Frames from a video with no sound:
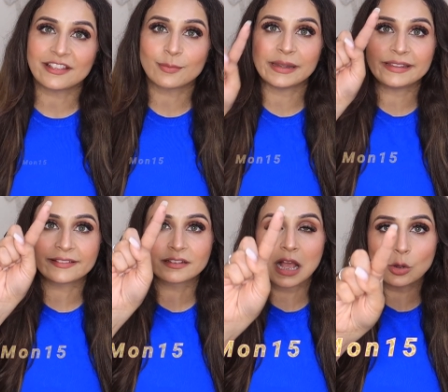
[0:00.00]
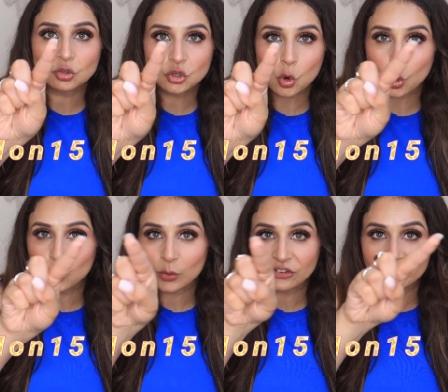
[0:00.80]
is my discount
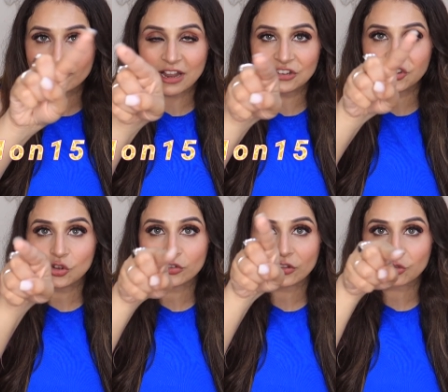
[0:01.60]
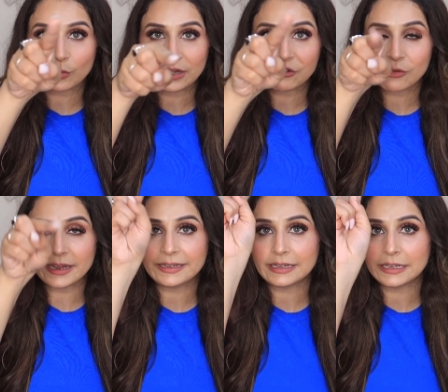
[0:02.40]
code which is flashing on the screen
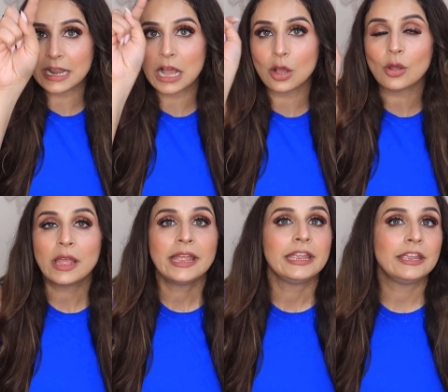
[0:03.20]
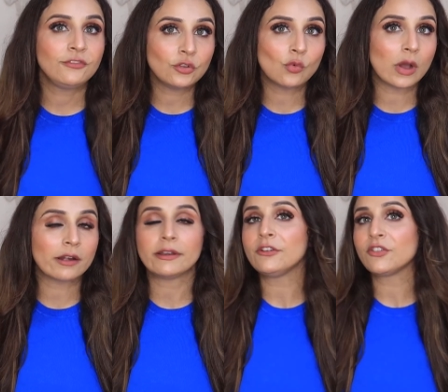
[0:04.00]
right now. If you
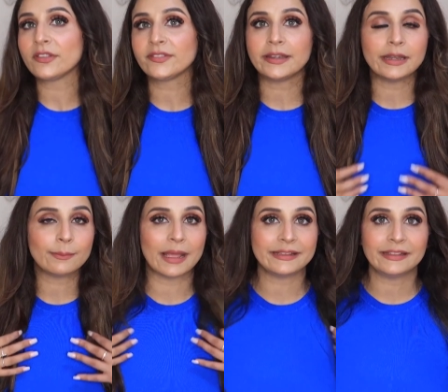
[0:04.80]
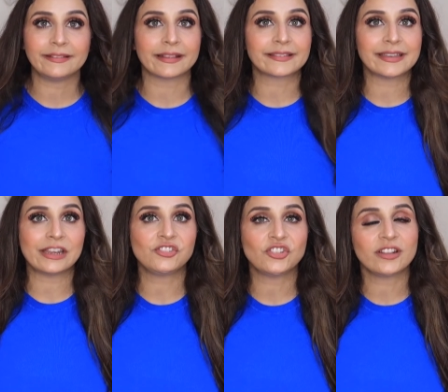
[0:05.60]
are interested in buying these
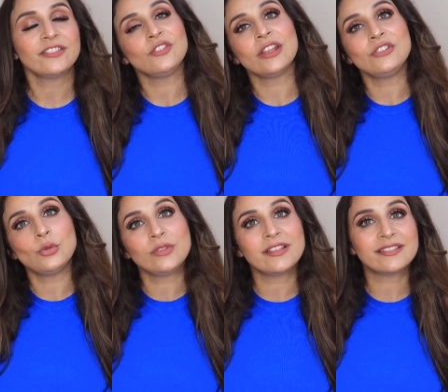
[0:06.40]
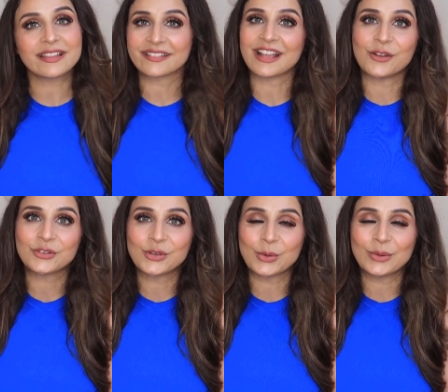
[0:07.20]
extensions, you can use this
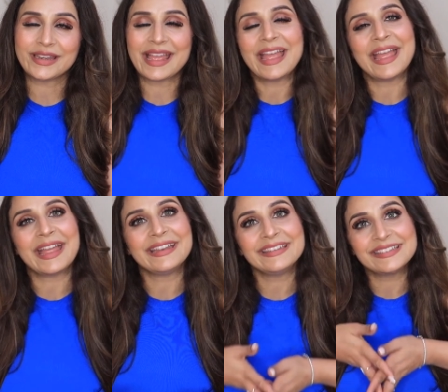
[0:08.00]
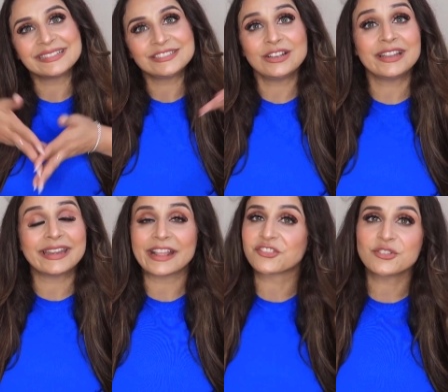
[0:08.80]
discount code and you'll
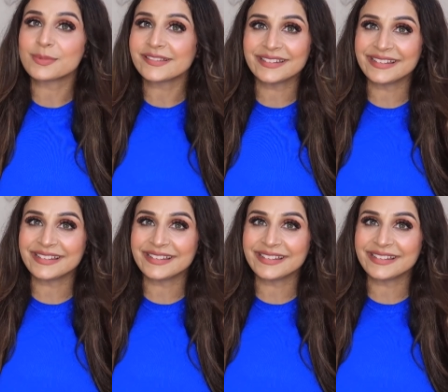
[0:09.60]
get extra %